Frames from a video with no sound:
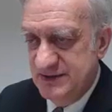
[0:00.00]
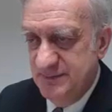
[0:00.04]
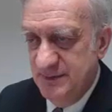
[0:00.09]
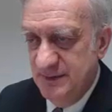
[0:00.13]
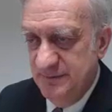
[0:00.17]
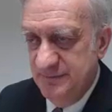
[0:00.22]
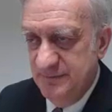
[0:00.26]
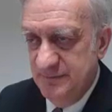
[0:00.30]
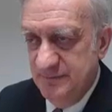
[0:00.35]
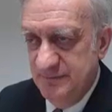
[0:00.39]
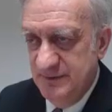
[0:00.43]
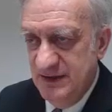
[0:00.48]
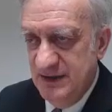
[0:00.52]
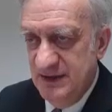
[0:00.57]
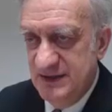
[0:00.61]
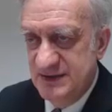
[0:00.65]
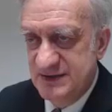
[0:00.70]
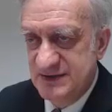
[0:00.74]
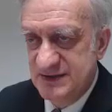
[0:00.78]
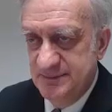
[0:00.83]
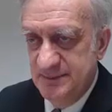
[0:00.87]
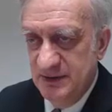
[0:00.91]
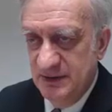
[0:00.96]
with
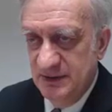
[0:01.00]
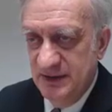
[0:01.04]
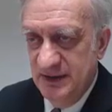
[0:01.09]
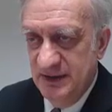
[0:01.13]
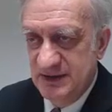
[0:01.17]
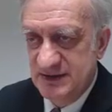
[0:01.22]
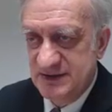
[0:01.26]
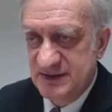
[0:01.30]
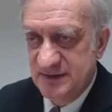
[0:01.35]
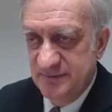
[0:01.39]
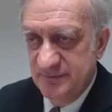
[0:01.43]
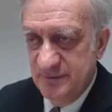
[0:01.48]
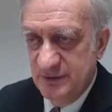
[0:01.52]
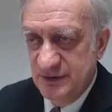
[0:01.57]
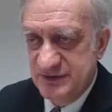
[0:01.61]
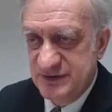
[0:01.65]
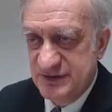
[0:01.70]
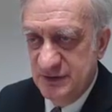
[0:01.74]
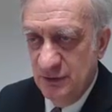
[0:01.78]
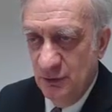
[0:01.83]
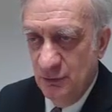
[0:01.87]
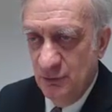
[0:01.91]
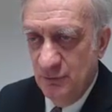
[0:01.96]
these buildings were
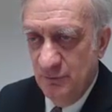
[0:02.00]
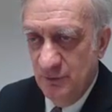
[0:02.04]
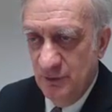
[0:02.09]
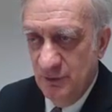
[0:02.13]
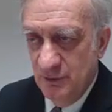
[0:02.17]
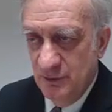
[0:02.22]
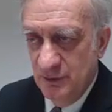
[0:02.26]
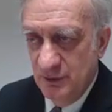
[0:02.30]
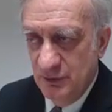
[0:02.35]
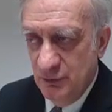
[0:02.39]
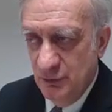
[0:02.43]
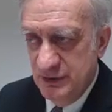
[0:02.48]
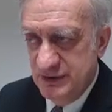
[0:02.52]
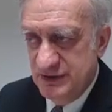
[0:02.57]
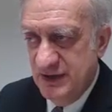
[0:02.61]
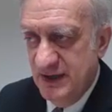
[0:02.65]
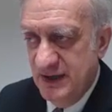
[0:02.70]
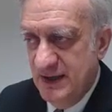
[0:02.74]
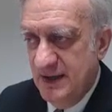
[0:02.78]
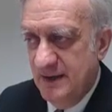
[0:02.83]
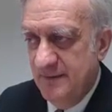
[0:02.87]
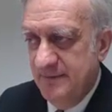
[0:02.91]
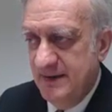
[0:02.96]
so
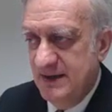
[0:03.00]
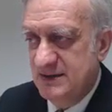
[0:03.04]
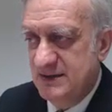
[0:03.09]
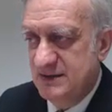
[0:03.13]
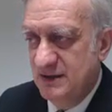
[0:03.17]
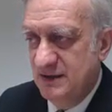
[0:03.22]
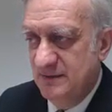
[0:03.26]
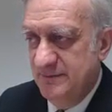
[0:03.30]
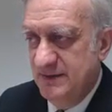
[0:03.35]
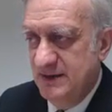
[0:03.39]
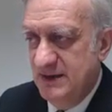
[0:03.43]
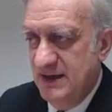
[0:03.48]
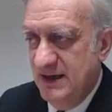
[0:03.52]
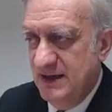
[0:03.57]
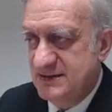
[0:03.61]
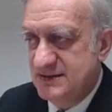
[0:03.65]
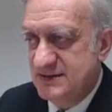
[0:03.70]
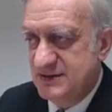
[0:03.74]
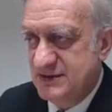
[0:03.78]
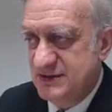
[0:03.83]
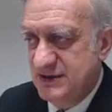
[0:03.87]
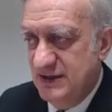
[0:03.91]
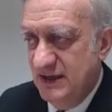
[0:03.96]
good that the
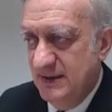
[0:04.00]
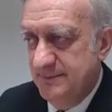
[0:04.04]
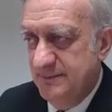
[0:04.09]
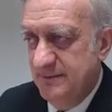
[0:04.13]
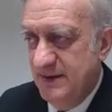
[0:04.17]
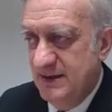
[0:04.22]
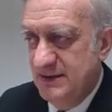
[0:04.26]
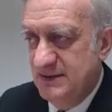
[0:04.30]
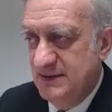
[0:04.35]
next step they